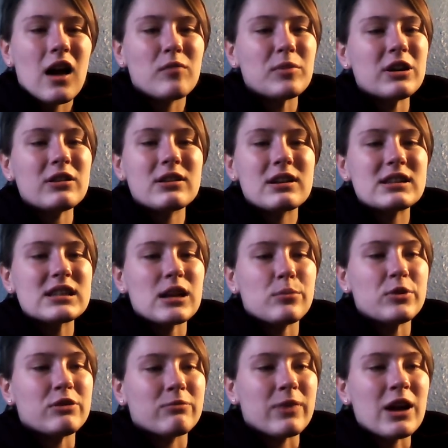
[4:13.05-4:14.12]
America's
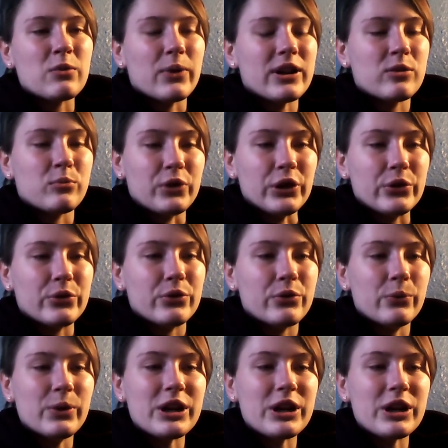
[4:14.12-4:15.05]
can be red, white, and blue.